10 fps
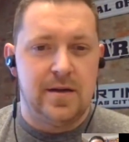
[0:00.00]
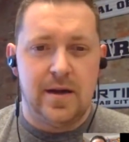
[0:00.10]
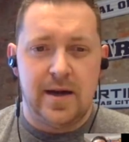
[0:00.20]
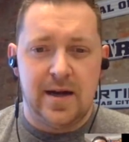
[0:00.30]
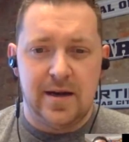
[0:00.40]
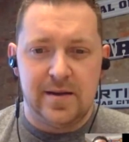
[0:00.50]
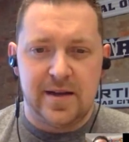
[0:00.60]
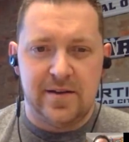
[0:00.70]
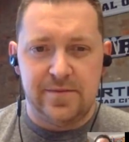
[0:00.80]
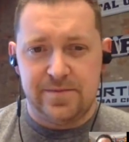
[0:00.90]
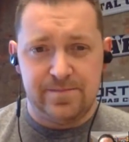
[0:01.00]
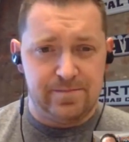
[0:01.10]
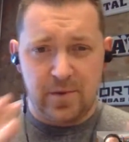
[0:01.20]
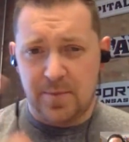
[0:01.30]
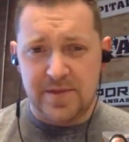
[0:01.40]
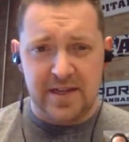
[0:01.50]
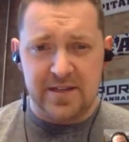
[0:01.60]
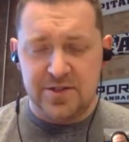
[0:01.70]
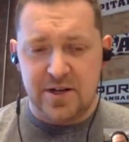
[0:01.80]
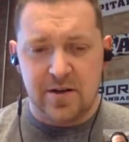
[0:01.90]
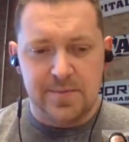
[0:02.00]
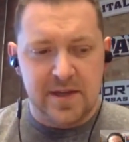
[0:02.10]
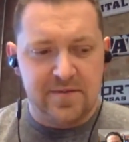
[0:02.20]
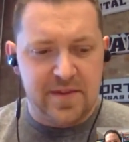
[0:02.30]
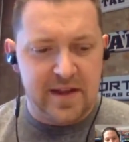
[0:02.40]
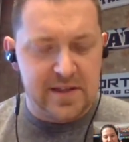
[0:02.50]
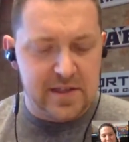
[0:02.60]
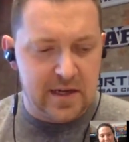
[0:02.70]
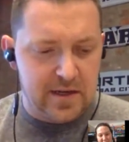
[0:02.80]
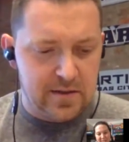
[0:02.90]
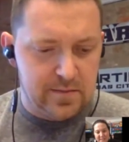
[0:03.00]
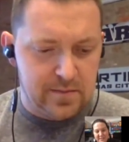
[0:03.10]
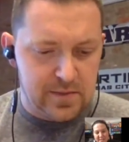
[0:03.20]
kind of update, in general update of things. Prior